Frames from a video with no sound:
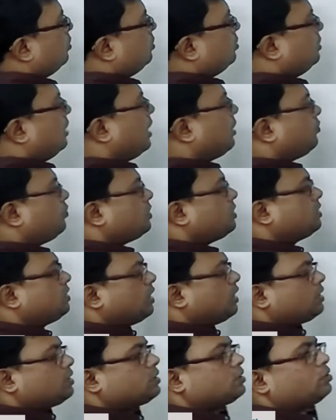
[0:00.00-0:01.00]
That was
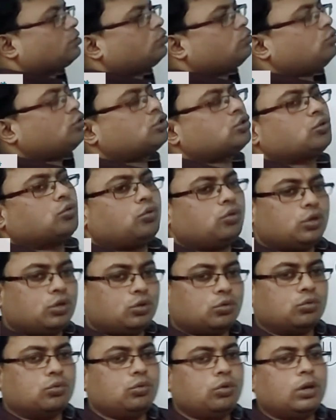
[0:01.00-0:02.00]
just to show
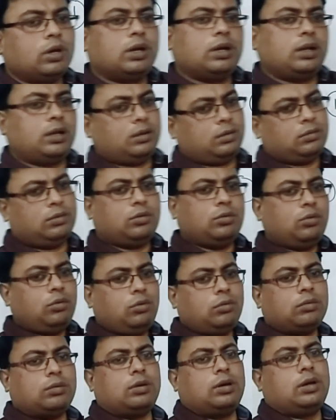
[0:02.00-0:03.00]
you,
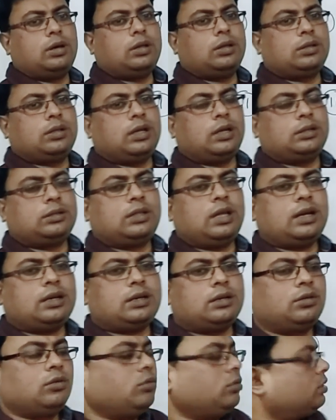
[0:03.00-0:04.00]
that